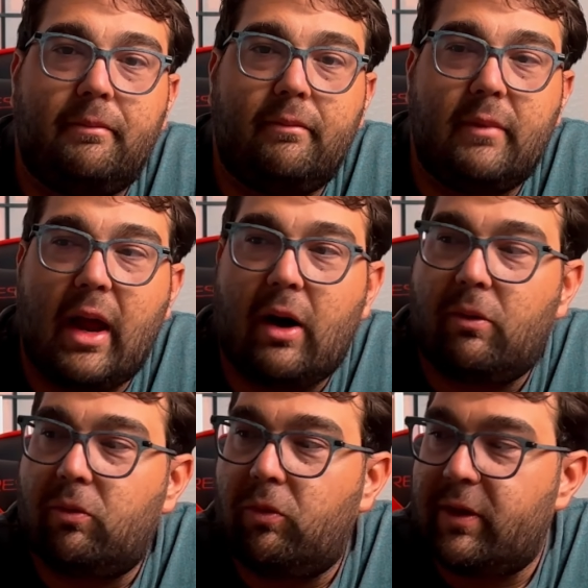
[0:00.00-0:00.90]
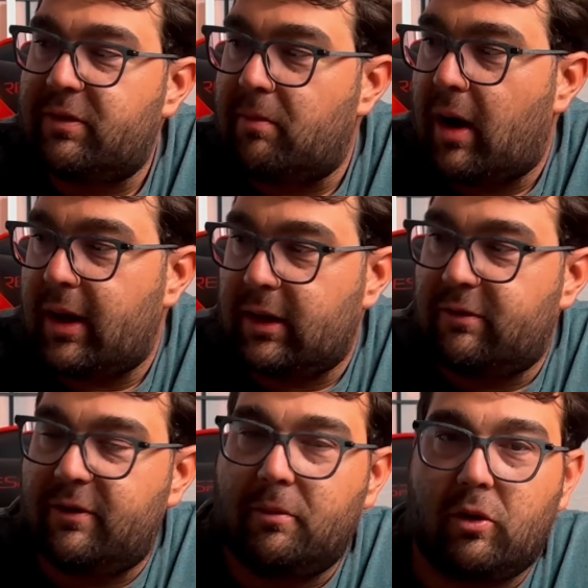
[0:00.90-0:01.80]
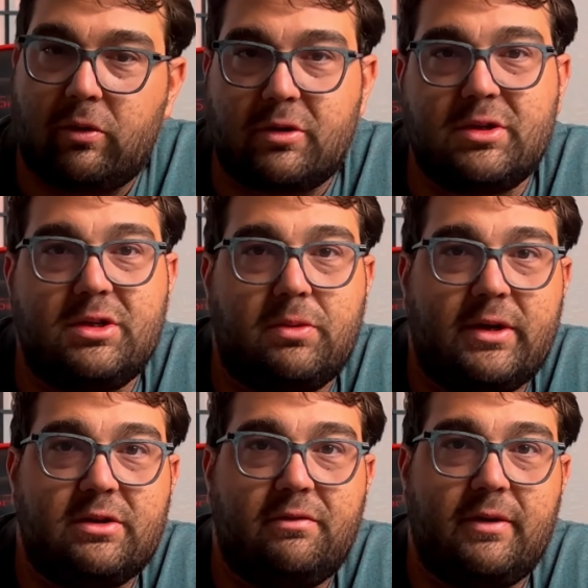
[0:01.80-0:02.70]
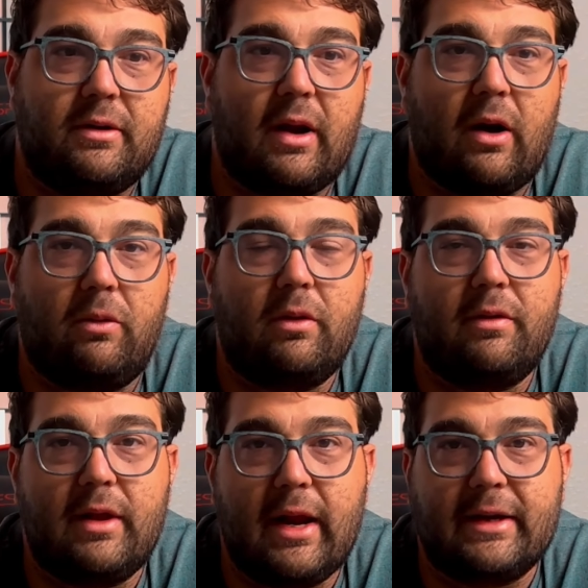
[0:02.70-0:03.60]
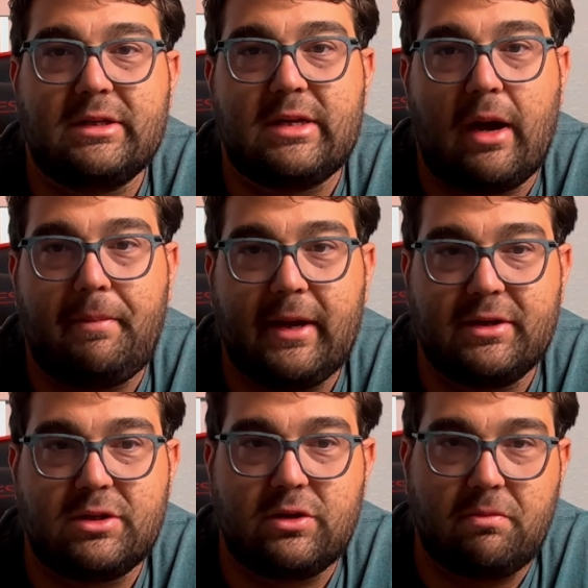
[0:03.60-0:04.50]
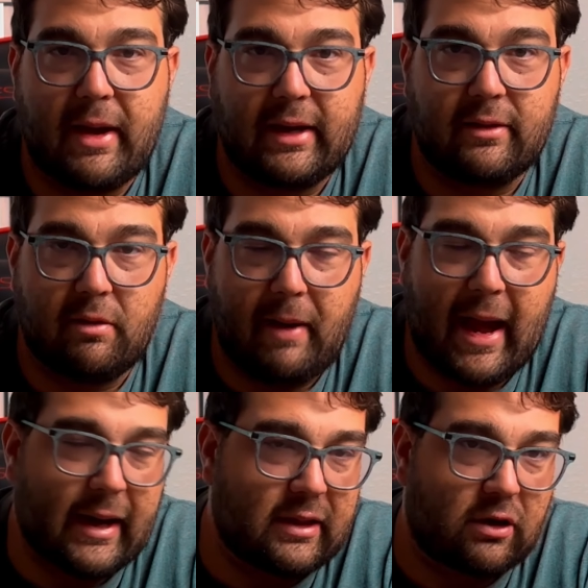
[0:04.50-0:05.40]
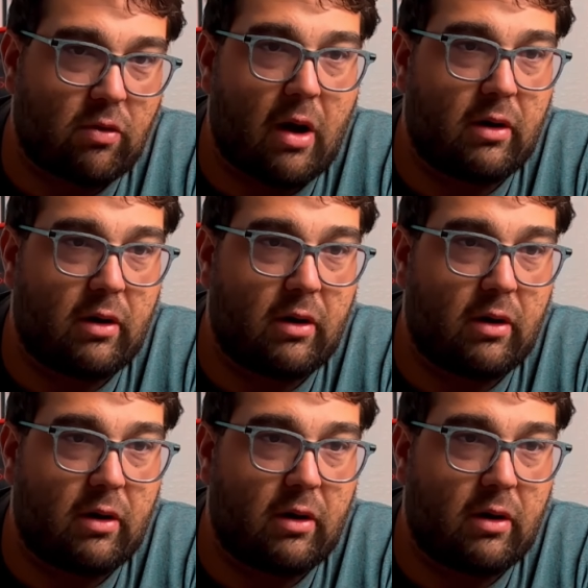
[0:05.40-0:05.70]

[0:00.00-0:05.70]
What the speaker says: Now with my film holder situation figured out, the next step is to make the back, the ground